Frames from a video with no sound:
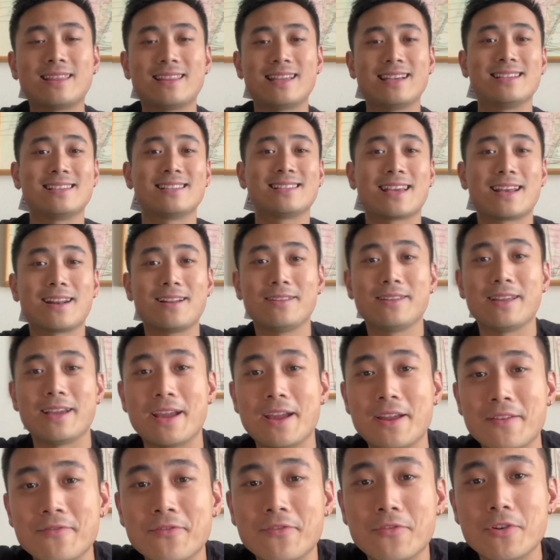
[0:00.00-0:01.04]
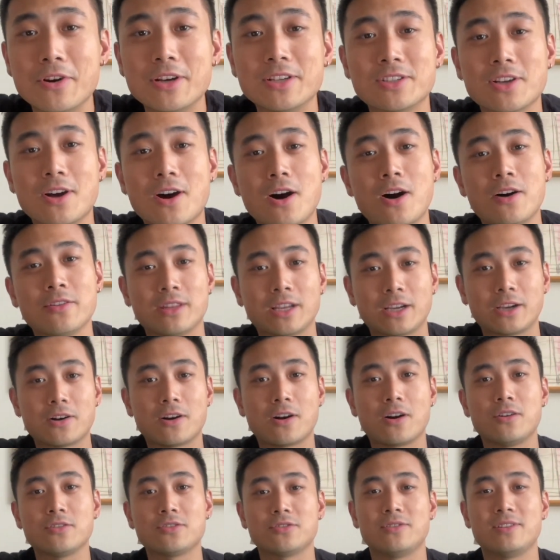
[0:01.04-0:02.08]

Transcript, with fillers: they settle the invoice on the call.